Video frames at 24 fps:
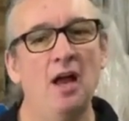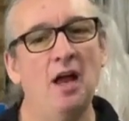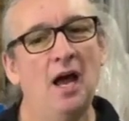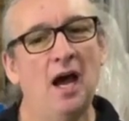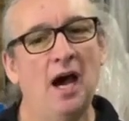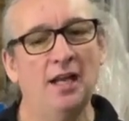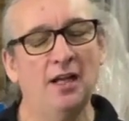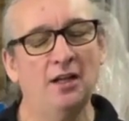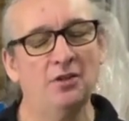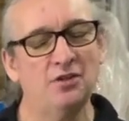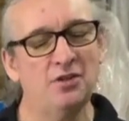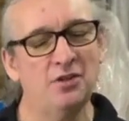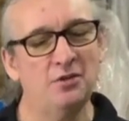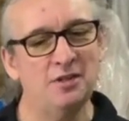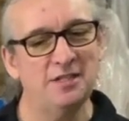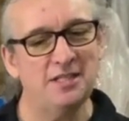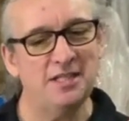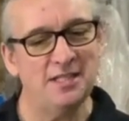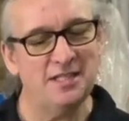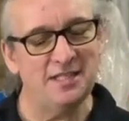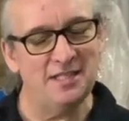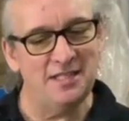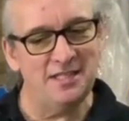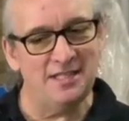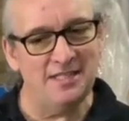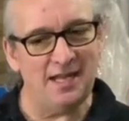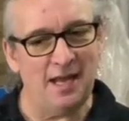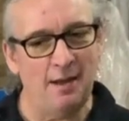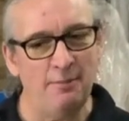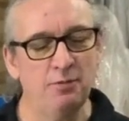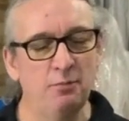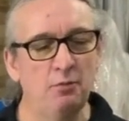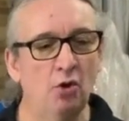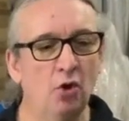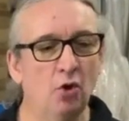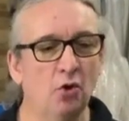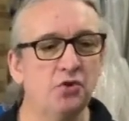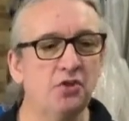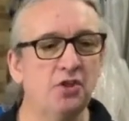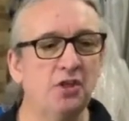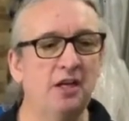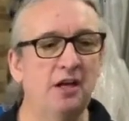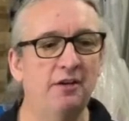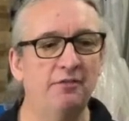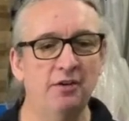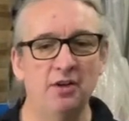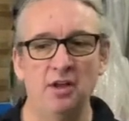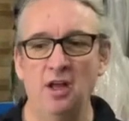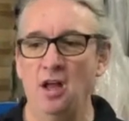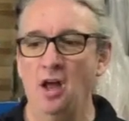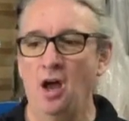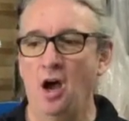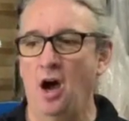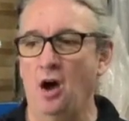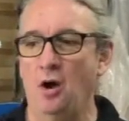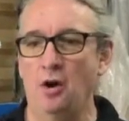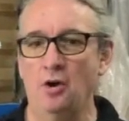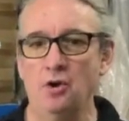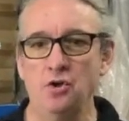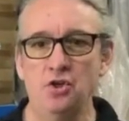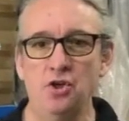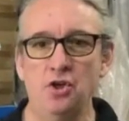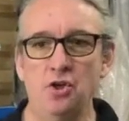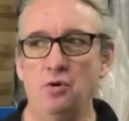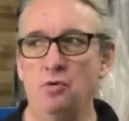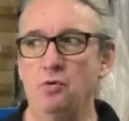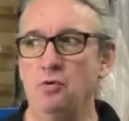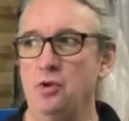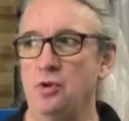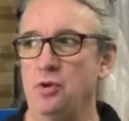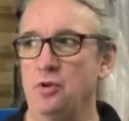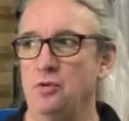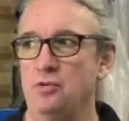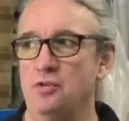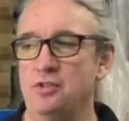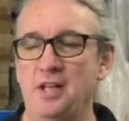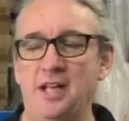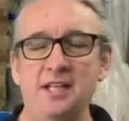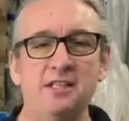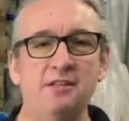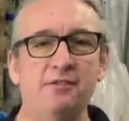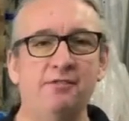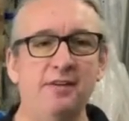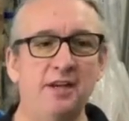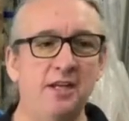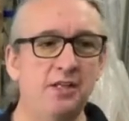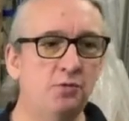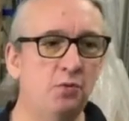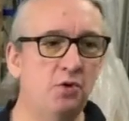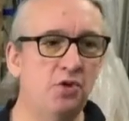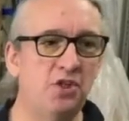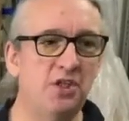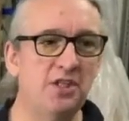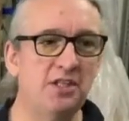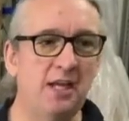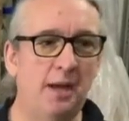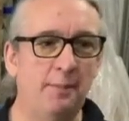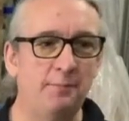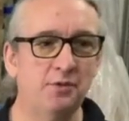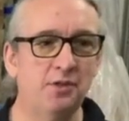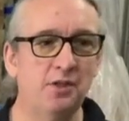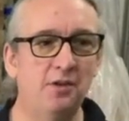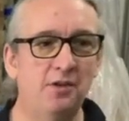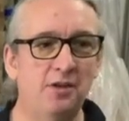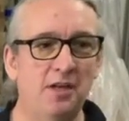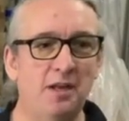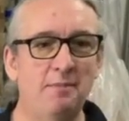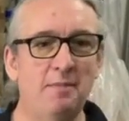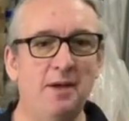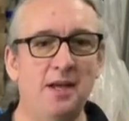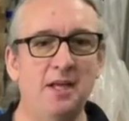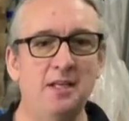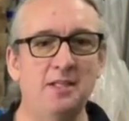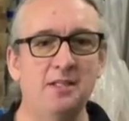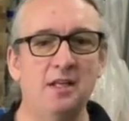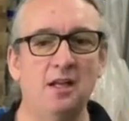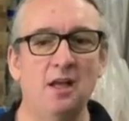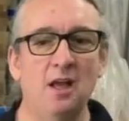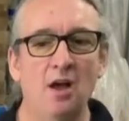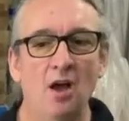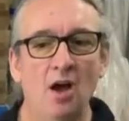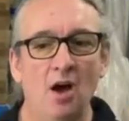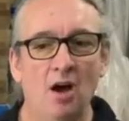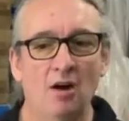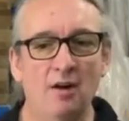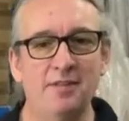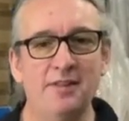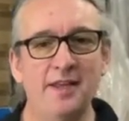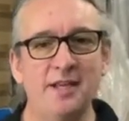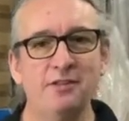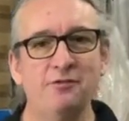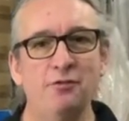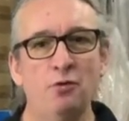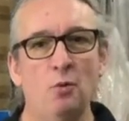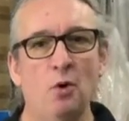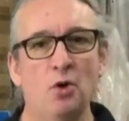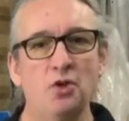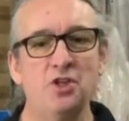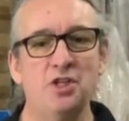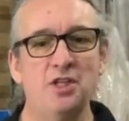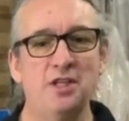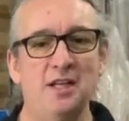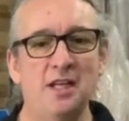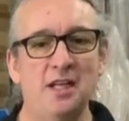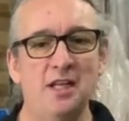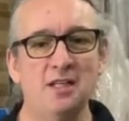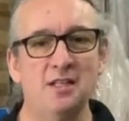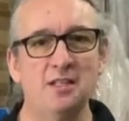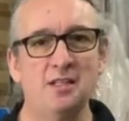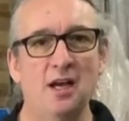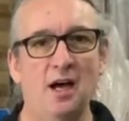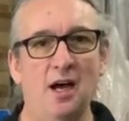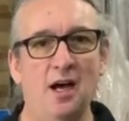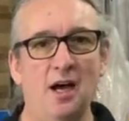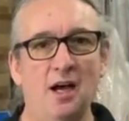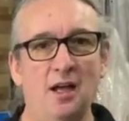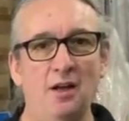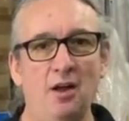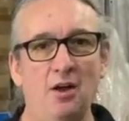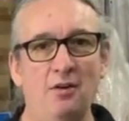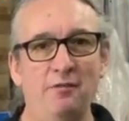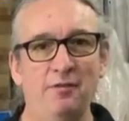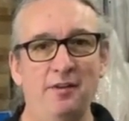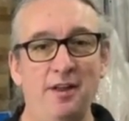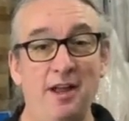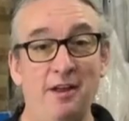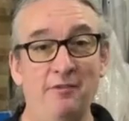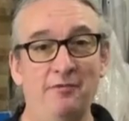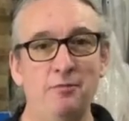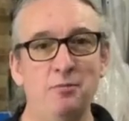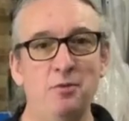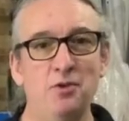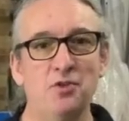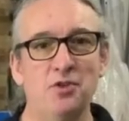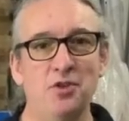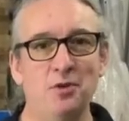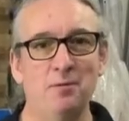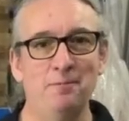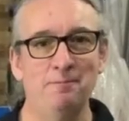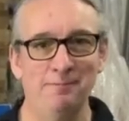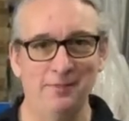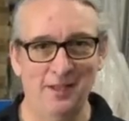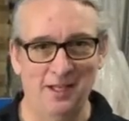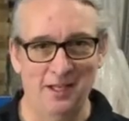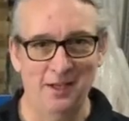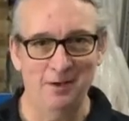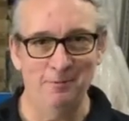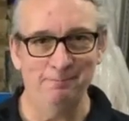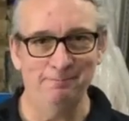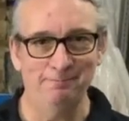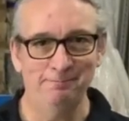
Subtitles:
and I'll do this as in depth. And we'll also cover our new user interface, which is absolutely amazing. All right, thanks for watching this, and hope to hear from you soon. Thank you.